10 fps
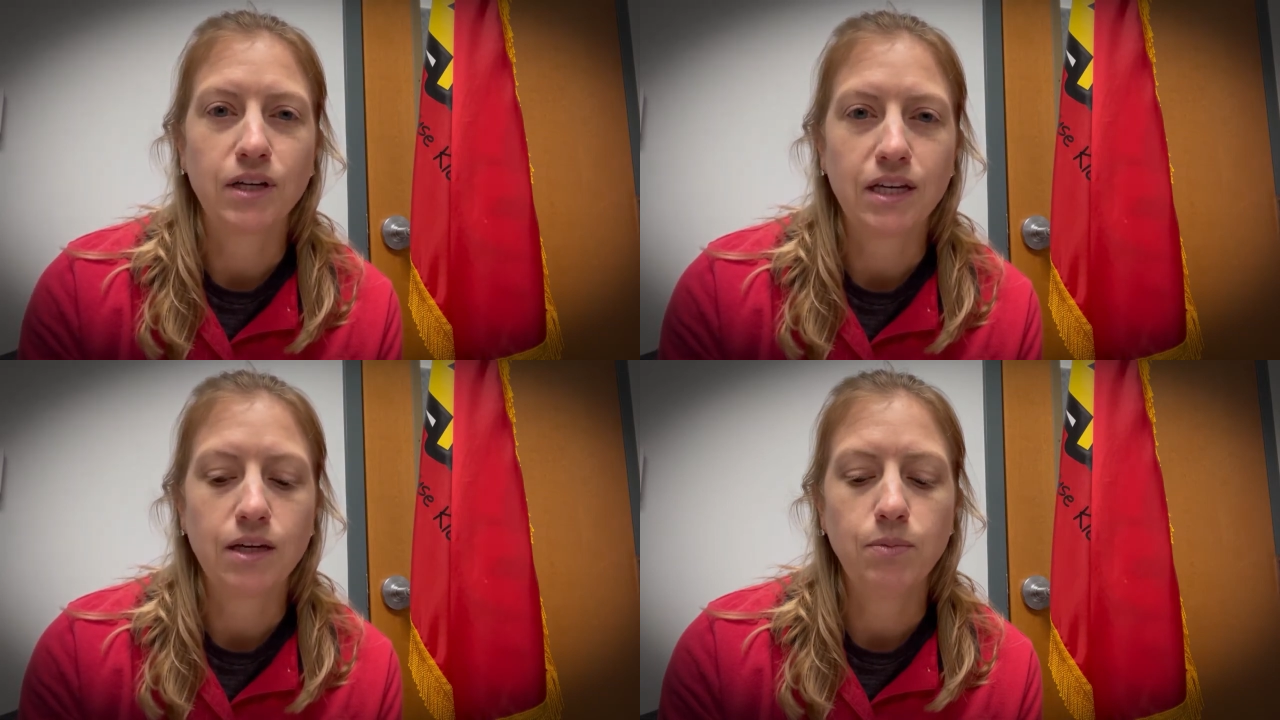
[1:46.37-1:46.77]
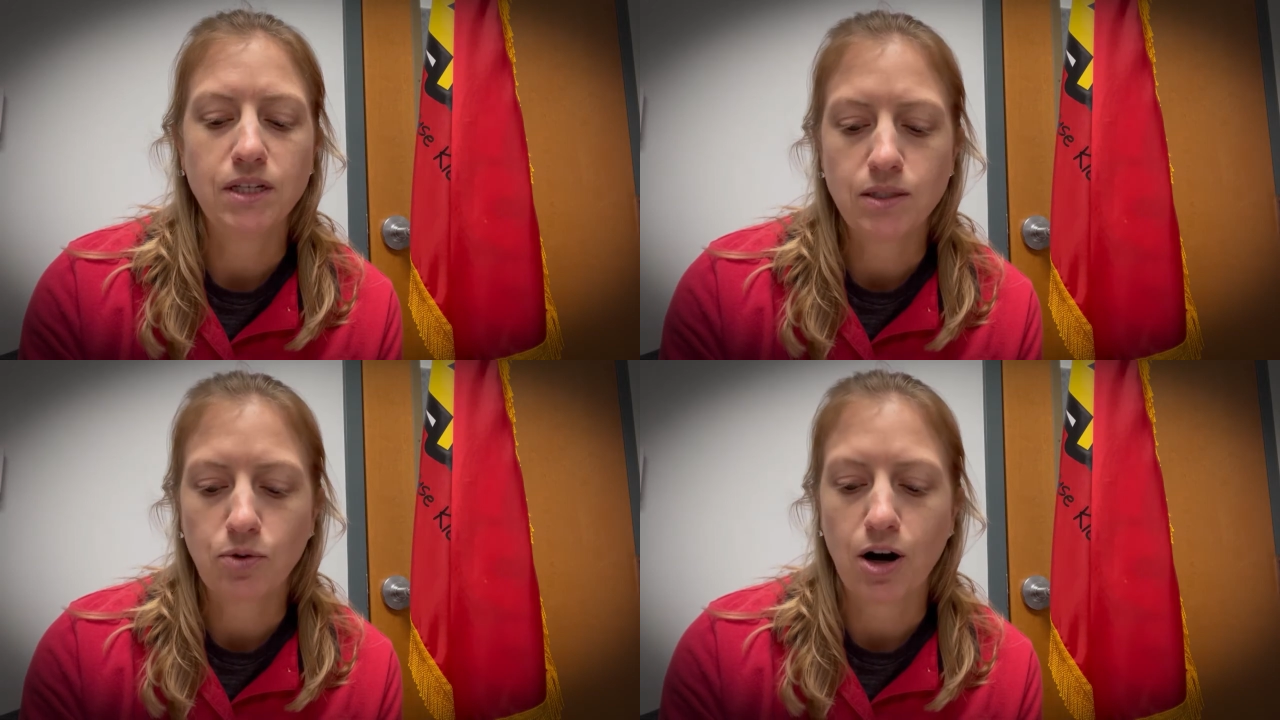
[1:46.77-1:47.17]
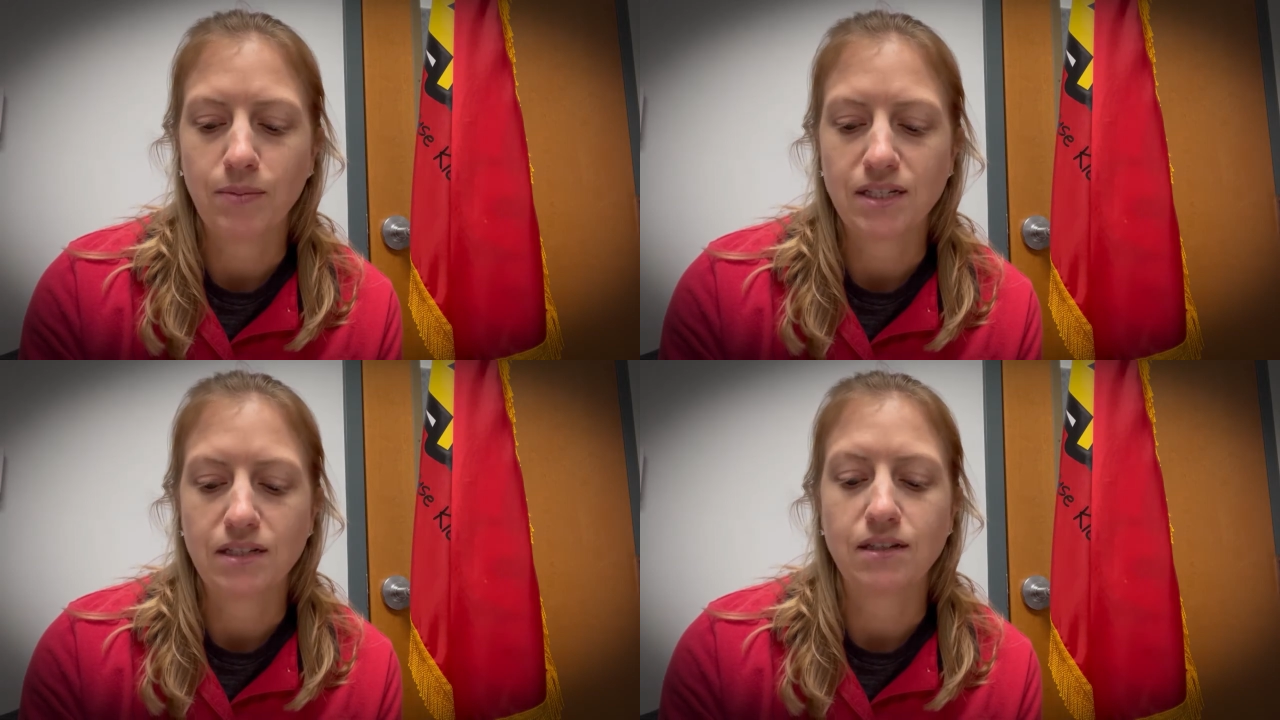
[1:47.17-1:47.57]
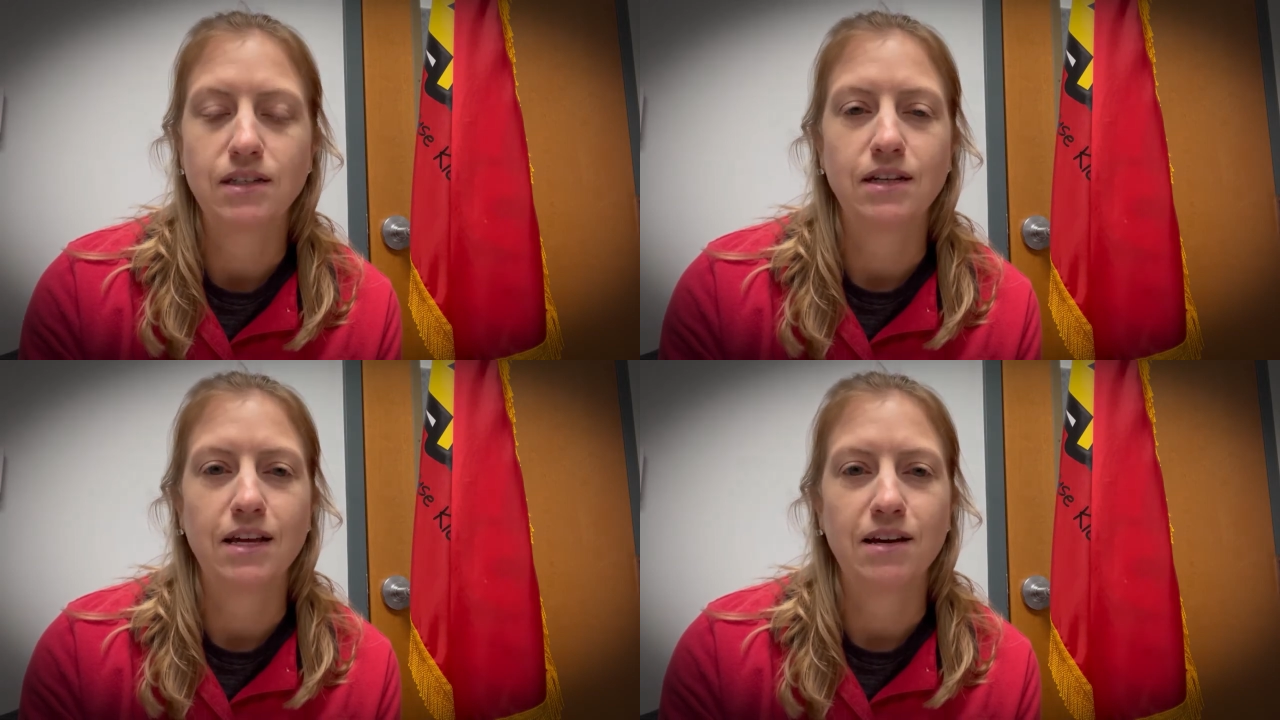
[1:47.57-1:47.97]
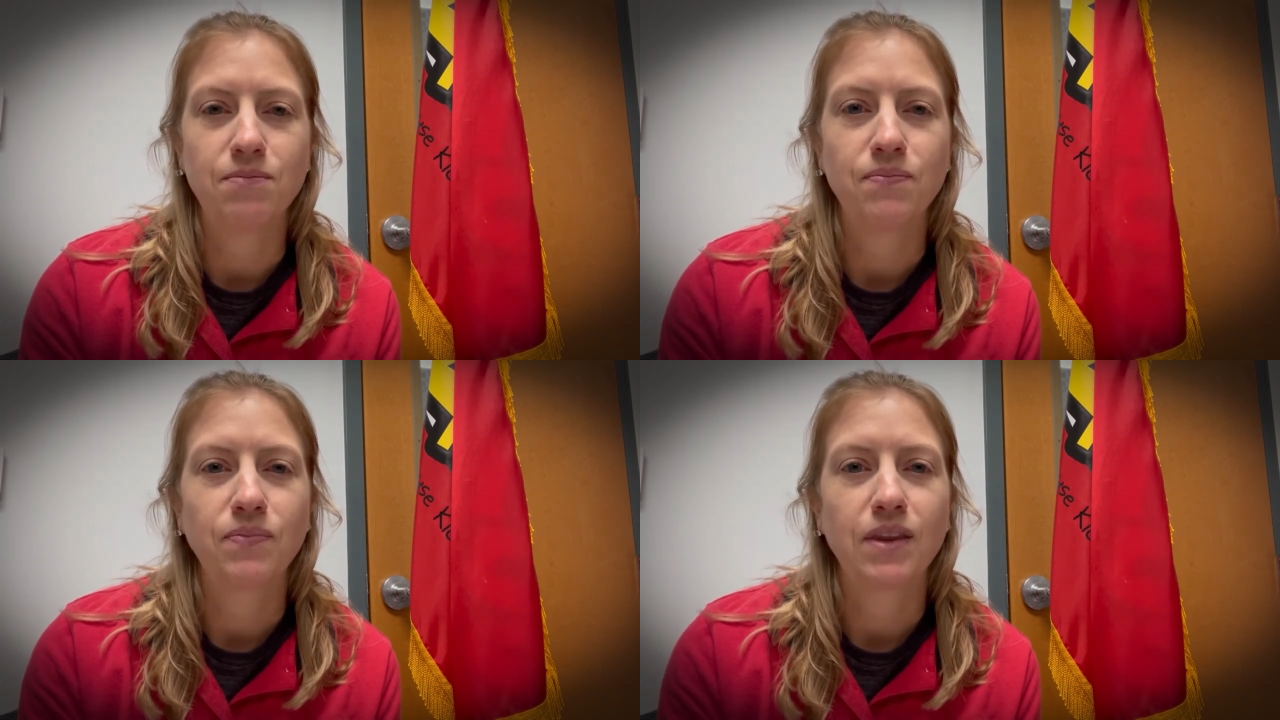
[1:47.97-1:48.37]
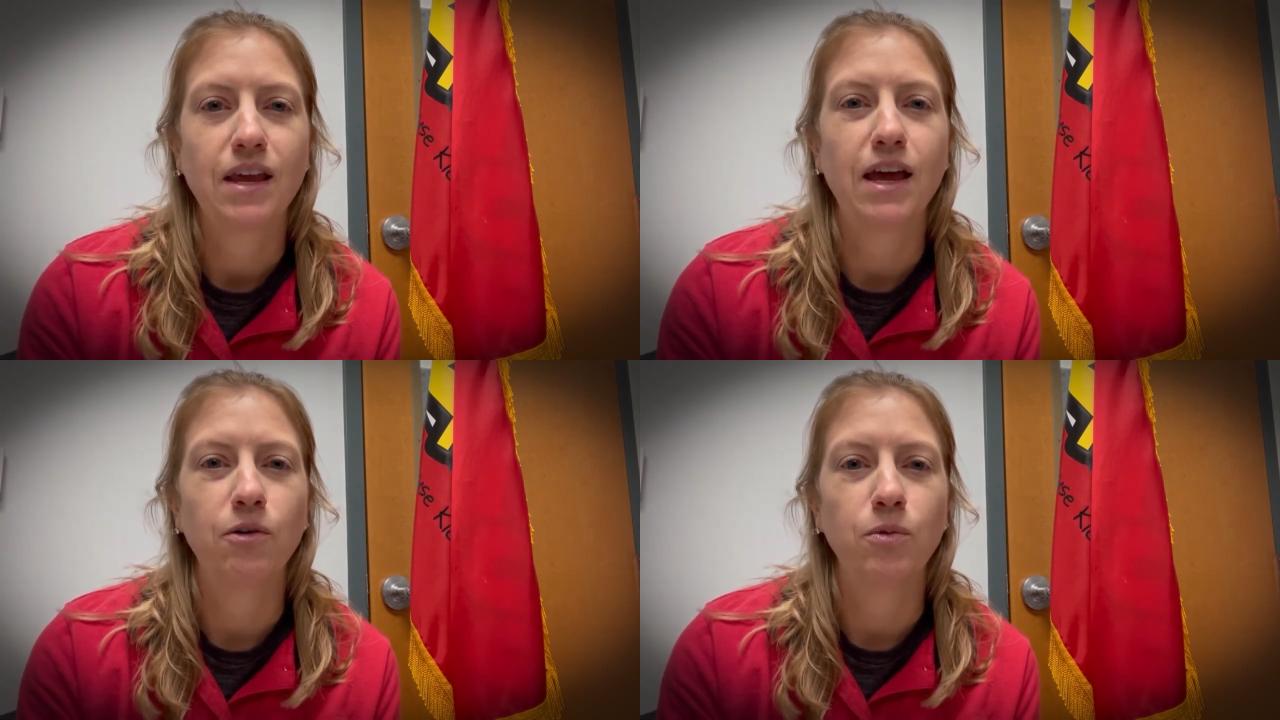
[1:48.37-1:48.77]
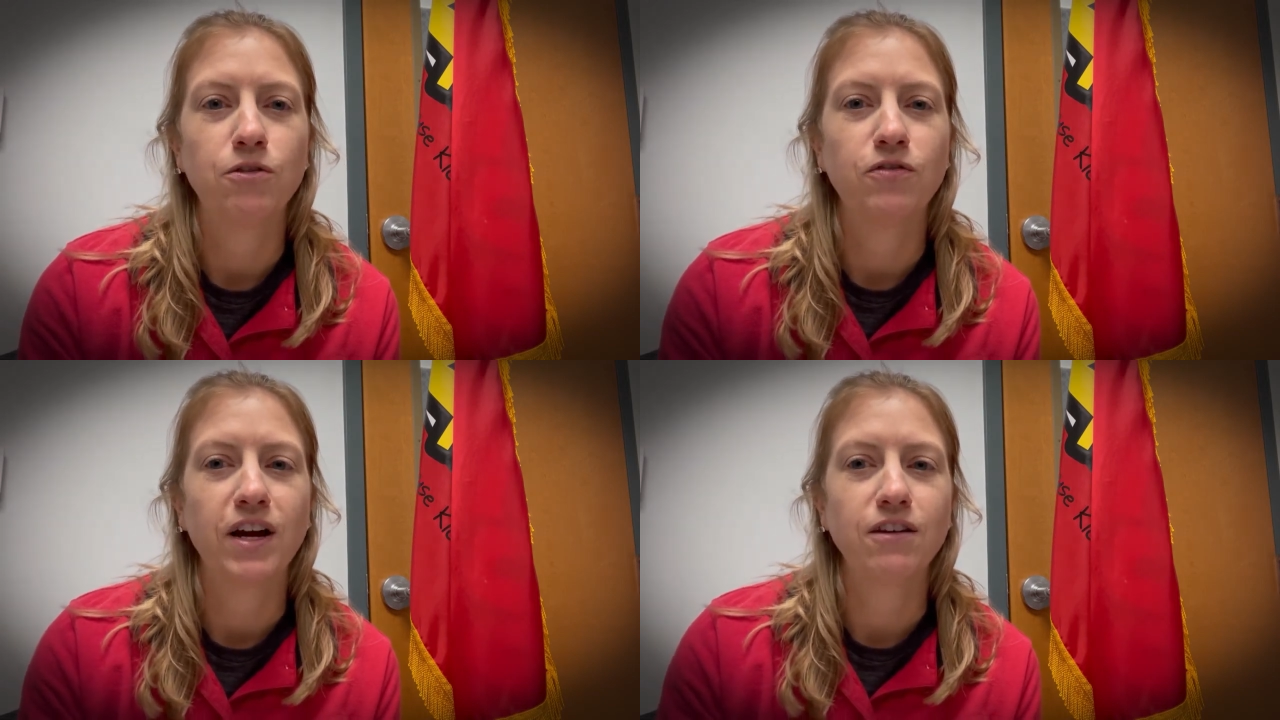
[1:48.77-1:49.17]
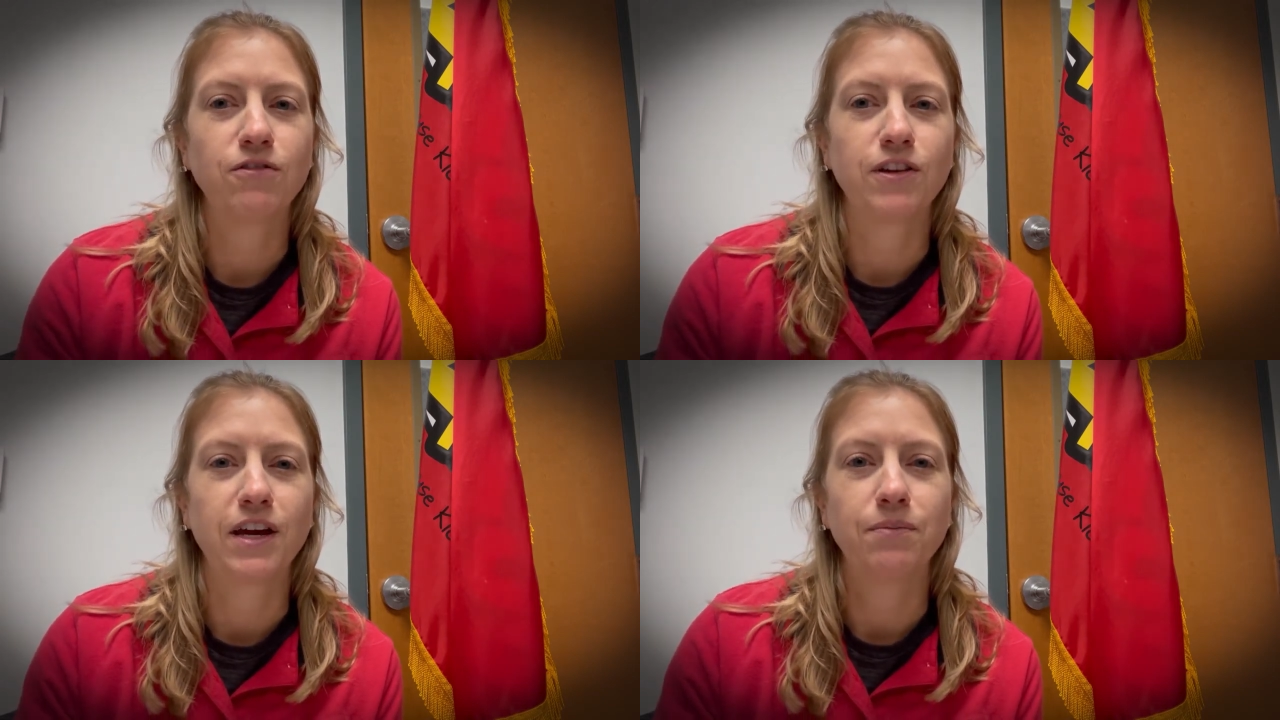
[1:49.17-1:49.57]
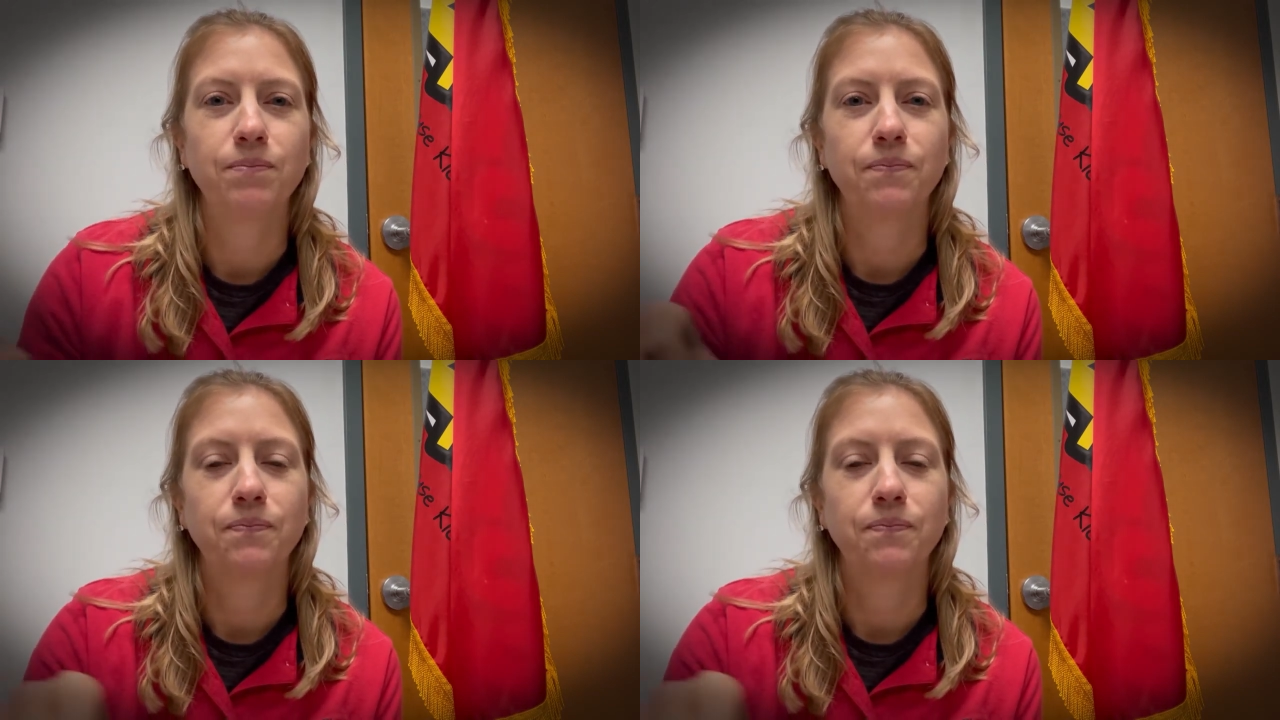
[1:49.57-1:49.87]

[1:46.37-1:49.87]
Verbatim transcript: keep his promises to them and will fight for them.